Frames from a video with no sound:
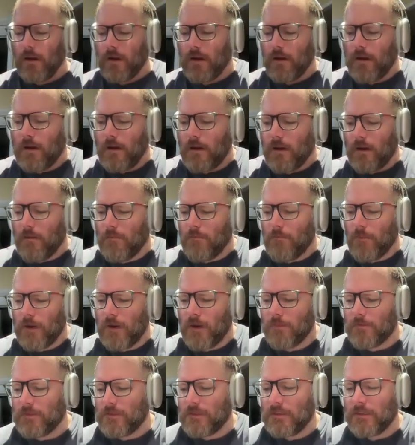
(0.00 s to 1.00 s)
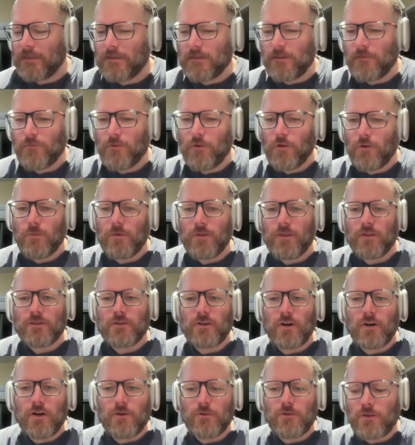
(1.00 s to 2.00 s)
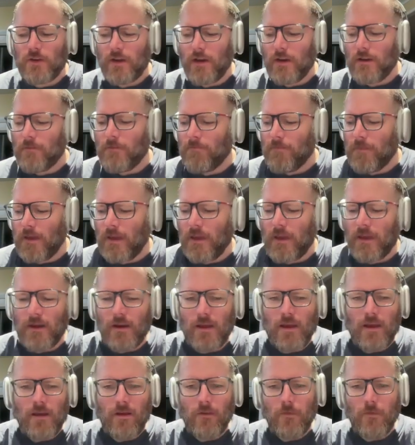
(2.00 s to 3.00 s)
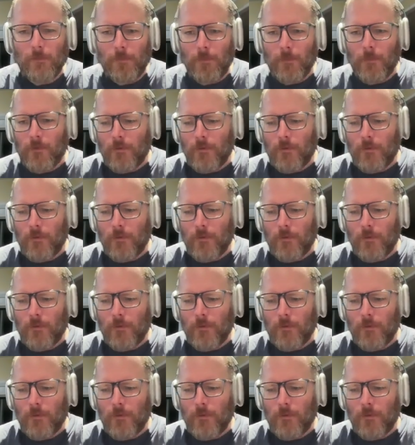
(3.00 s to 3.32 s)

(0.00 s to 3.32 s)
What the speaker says: My number 6, I've gone with the title track, Be Here Now,